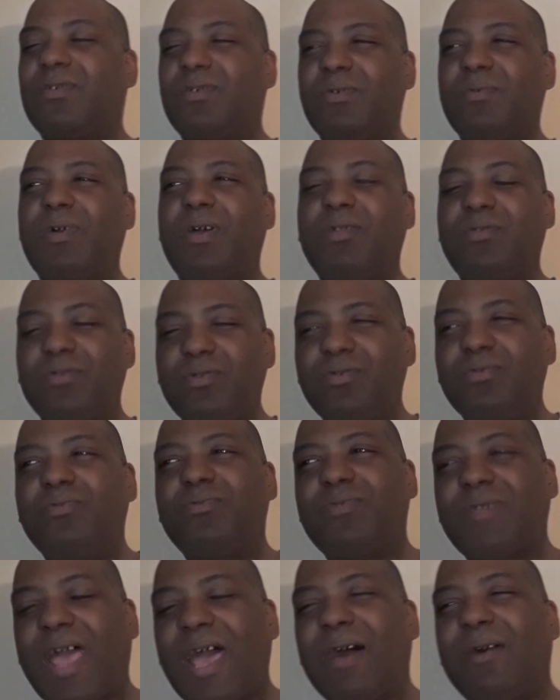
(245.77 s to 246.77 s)

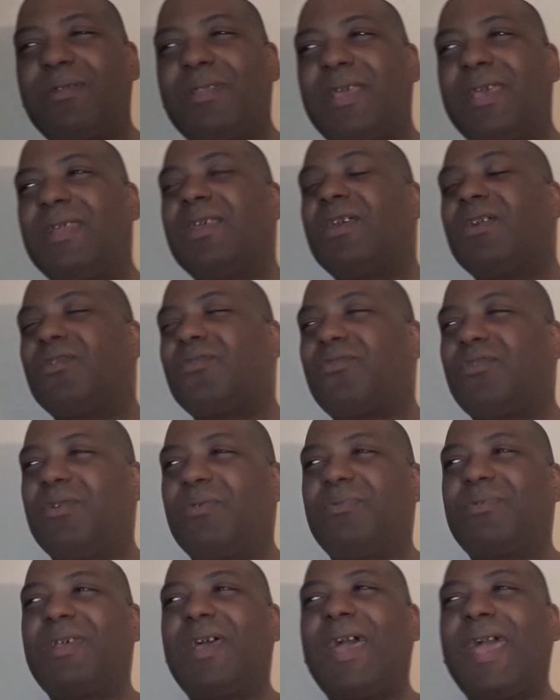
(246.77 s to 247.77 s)
news outlet. She
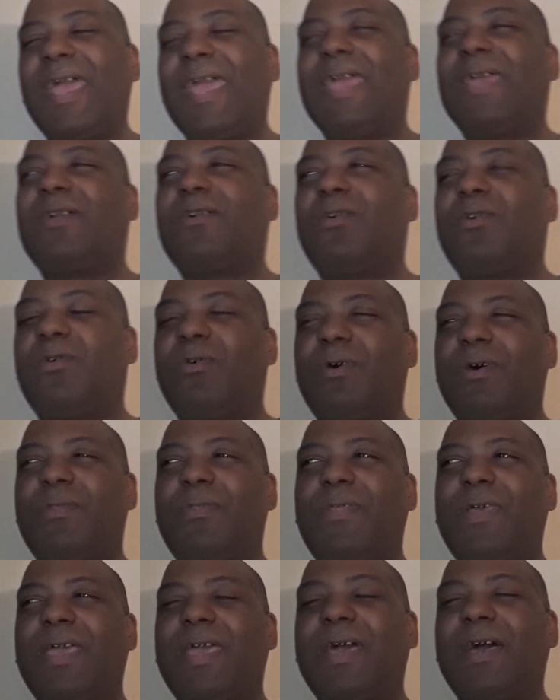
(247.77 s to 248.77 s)
was an anchor
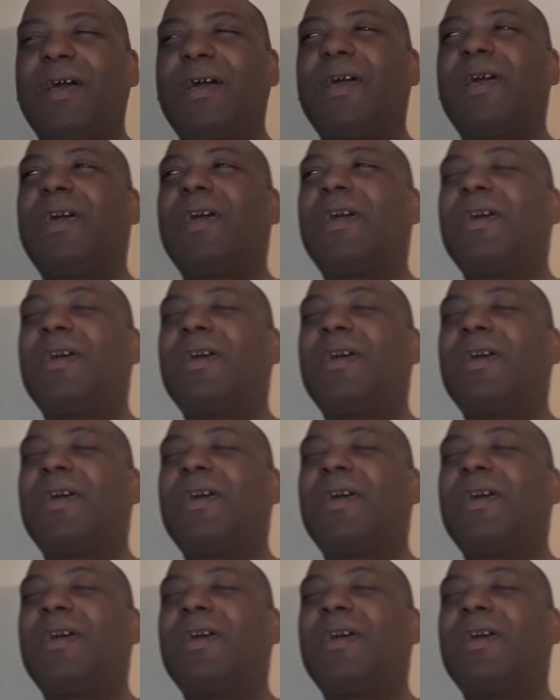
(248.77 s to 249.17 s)
on there.